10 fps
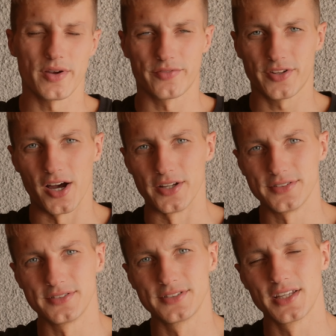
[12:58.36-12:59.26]
we've
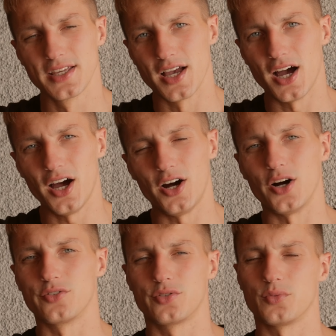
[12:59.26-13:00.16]
done,
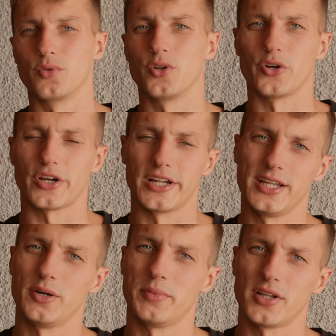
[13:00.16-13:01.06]
ours will look a
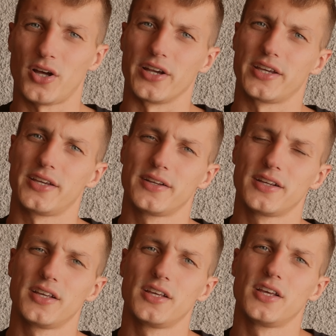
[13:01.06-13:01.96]
little bit like.
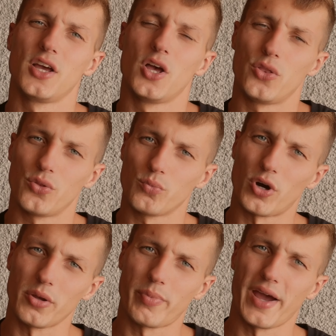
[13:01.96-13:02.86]

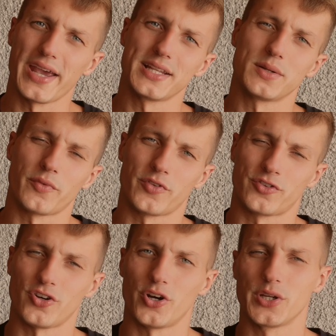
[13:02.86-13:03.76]
White paint with the
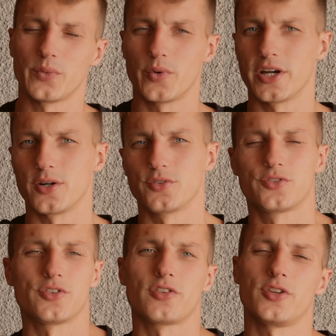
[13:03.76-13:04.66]
shiny wheels just